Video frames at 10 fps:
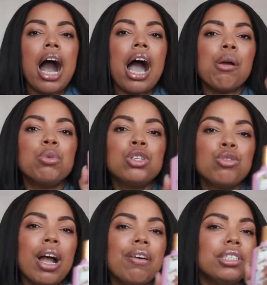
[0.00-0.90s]
I would
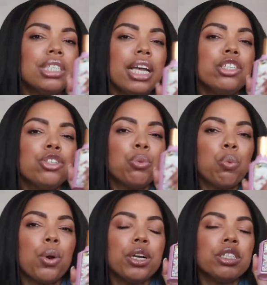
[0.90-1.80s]
gravitate
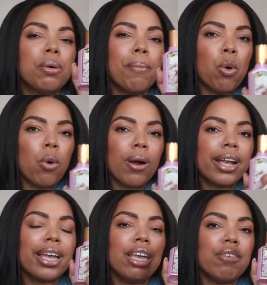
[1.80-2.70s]
towards more